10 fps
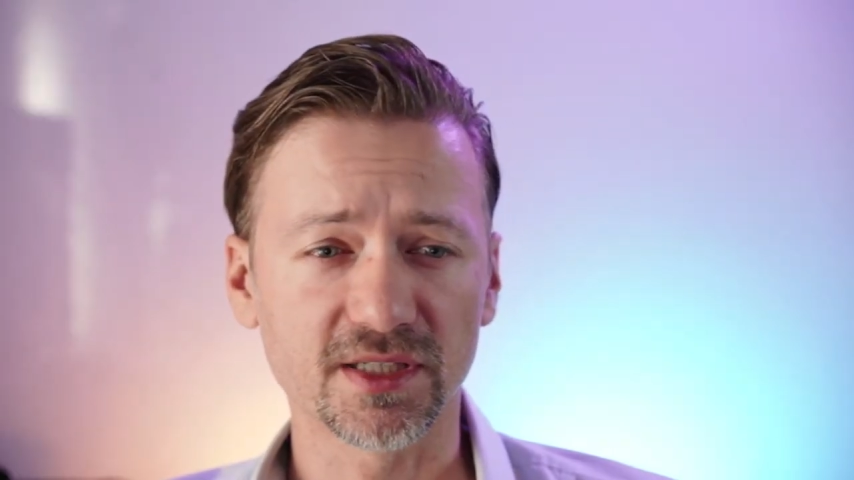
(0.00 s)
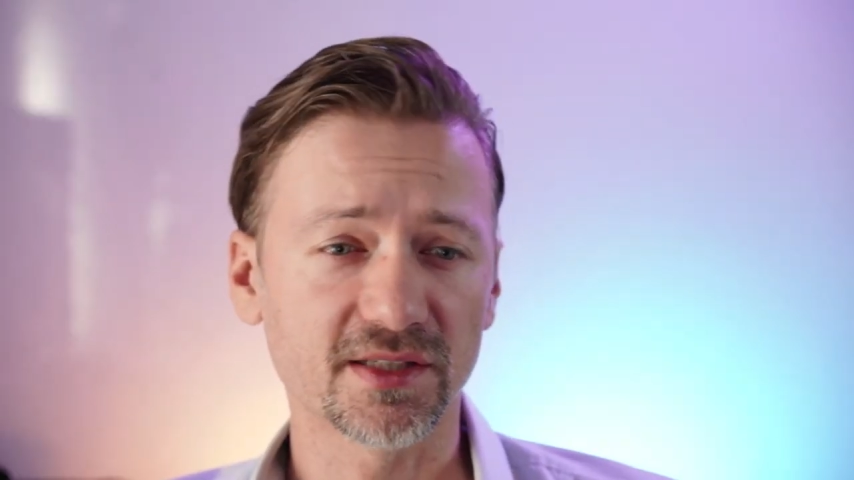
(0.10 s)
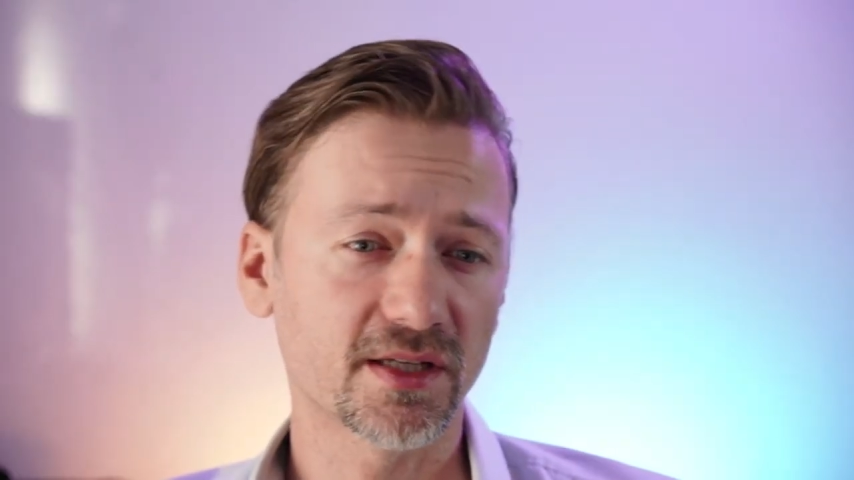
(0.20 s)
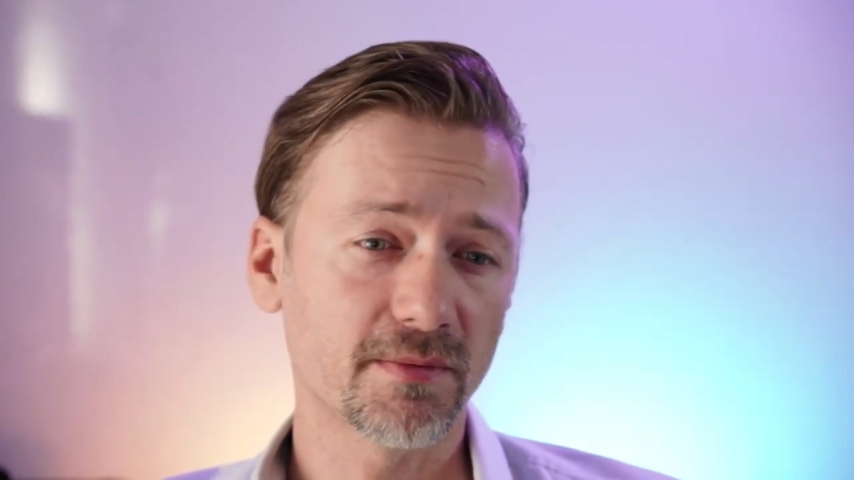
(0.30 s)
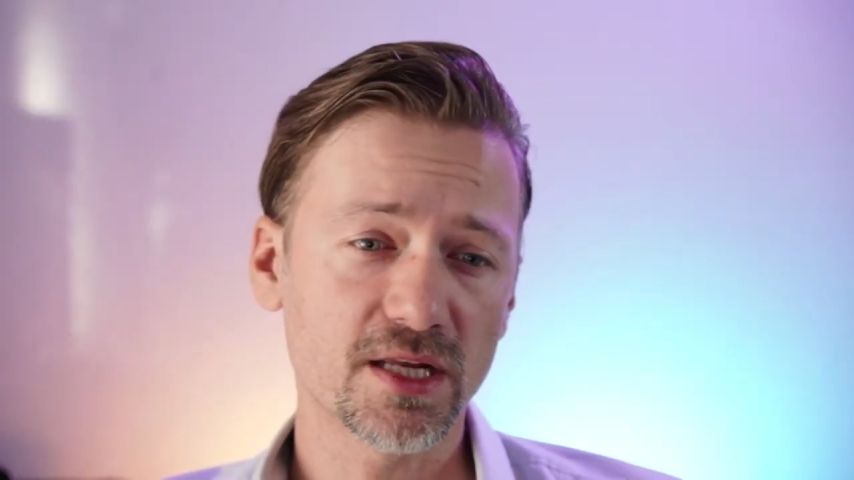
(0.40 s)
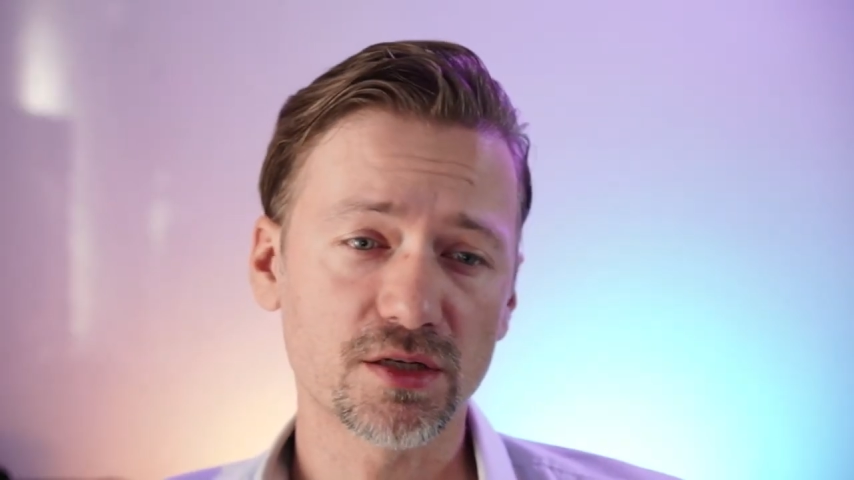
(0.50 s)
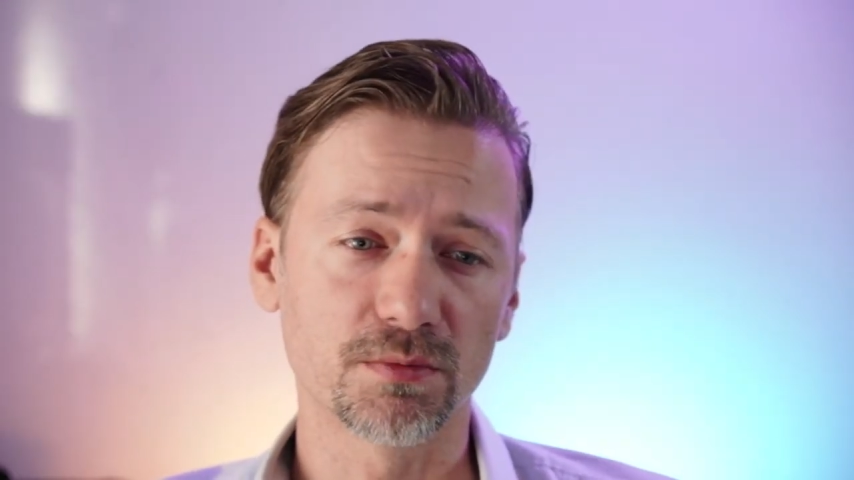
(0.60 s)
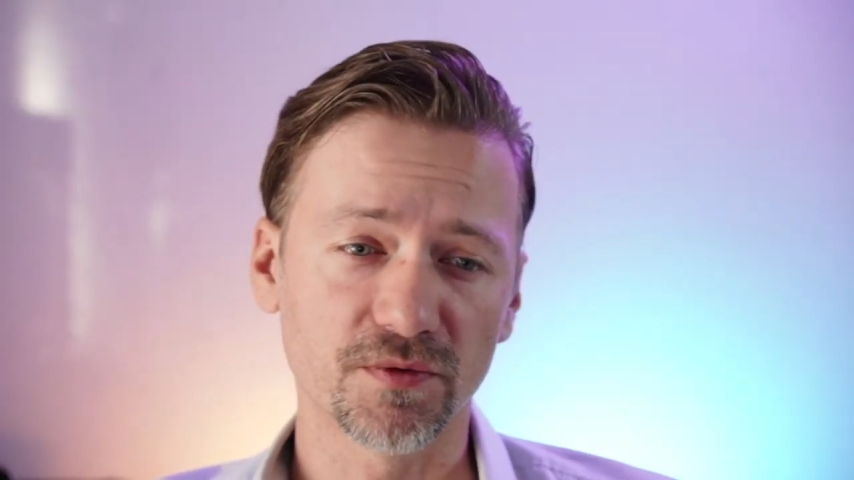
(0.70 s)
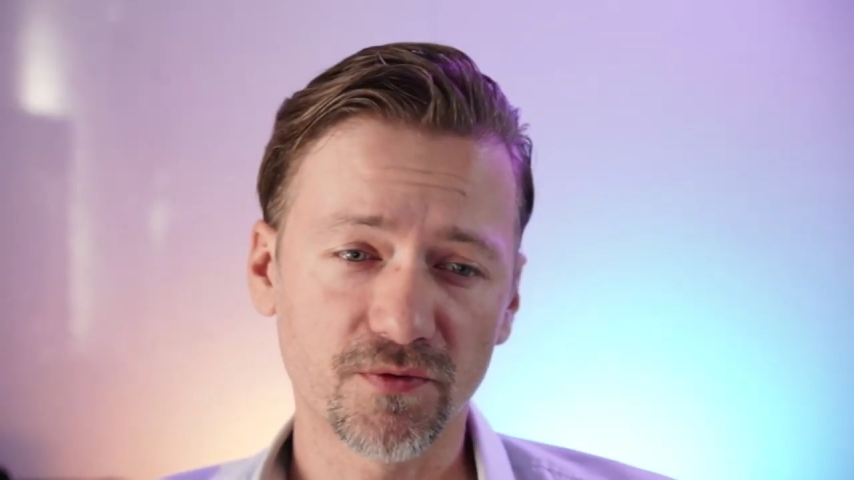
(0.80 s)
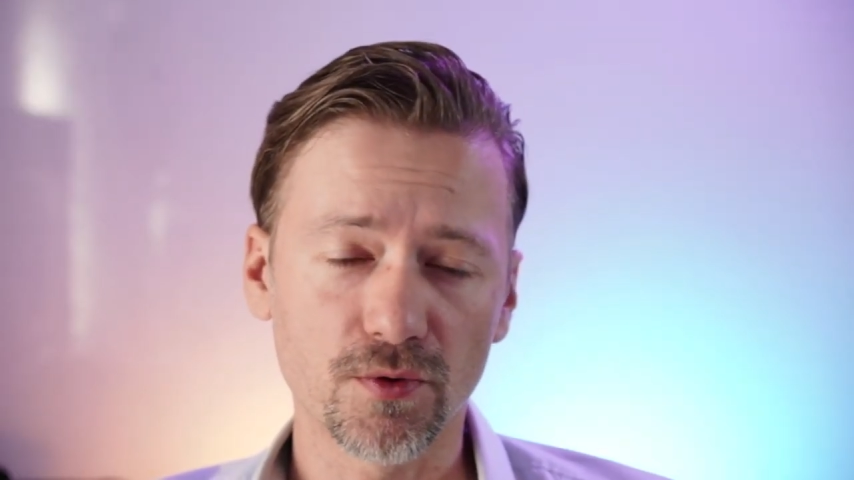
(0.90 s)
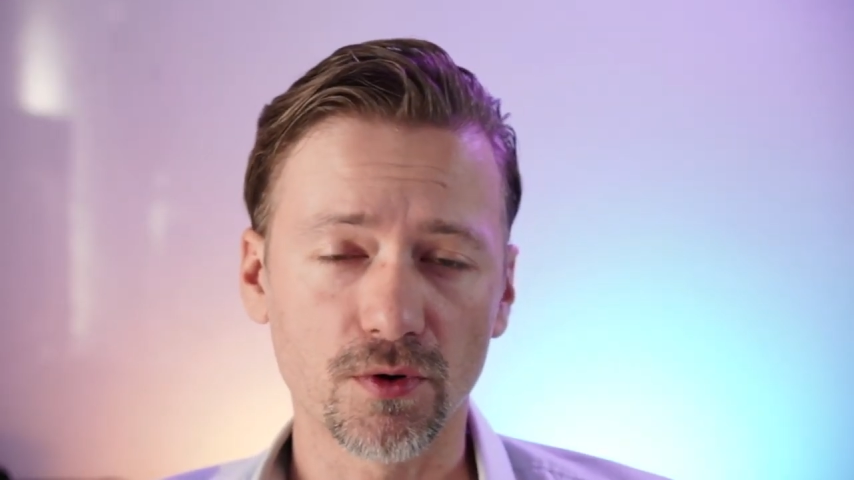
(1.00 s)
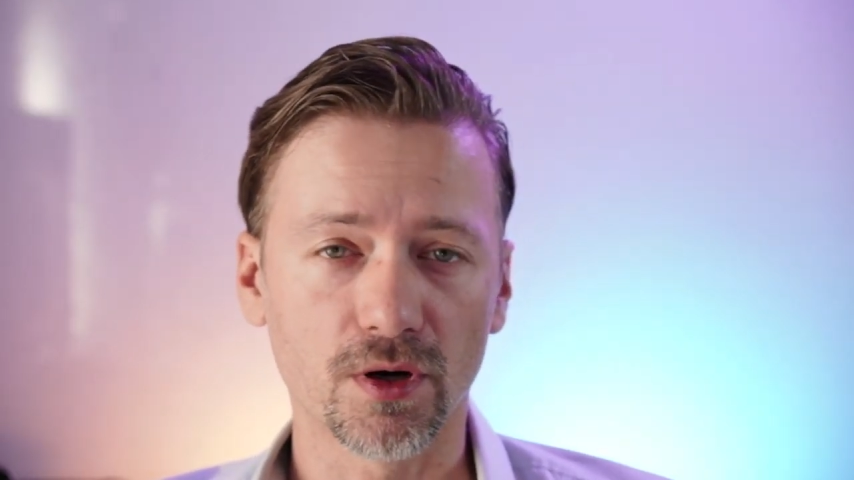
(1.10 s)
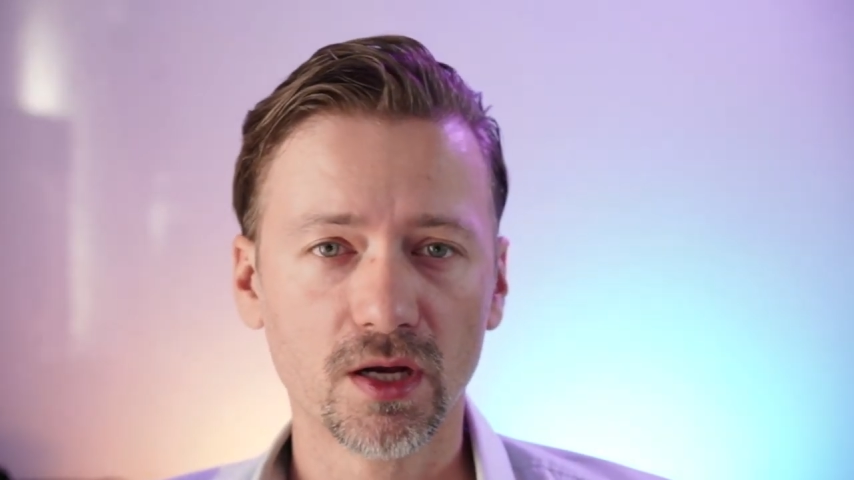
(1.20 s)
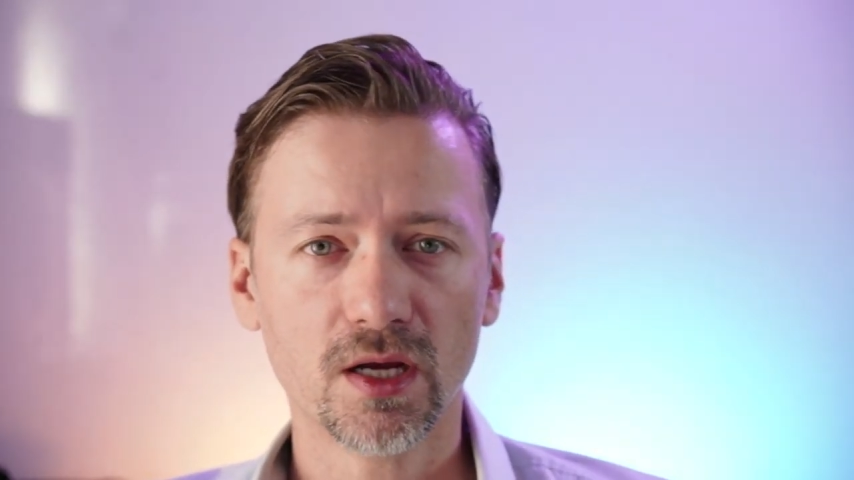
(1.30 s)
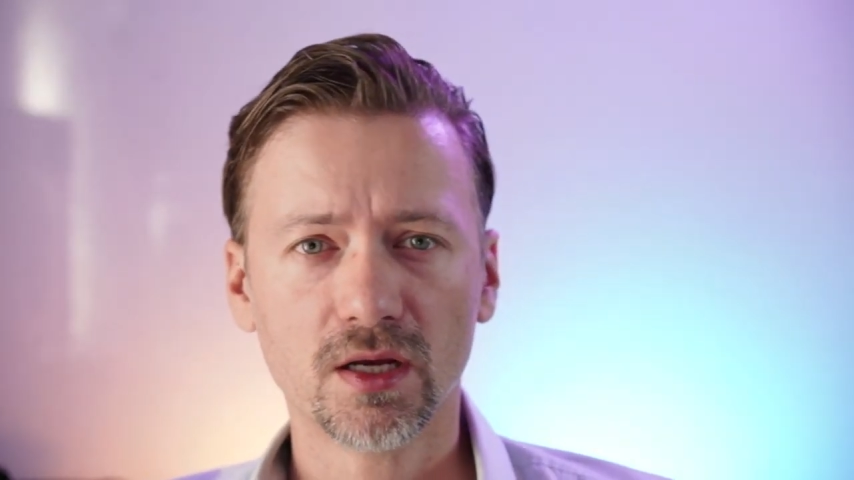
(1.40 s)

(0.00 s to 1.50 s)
as I mentioned before,